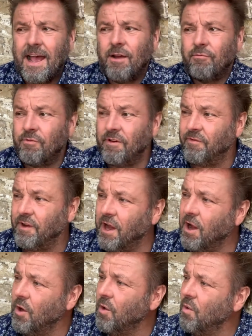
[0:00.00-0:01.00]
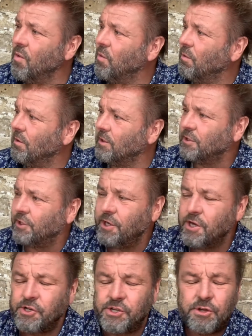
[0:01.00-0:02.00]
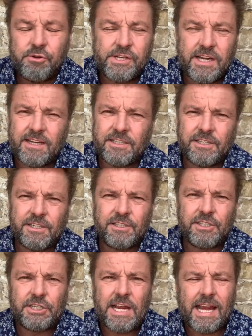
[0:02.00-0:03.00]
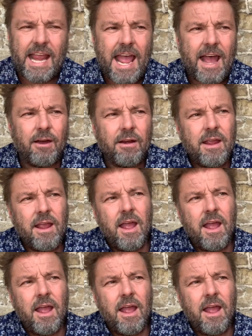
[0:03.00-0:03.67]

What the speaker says: review, do your due diligence, check out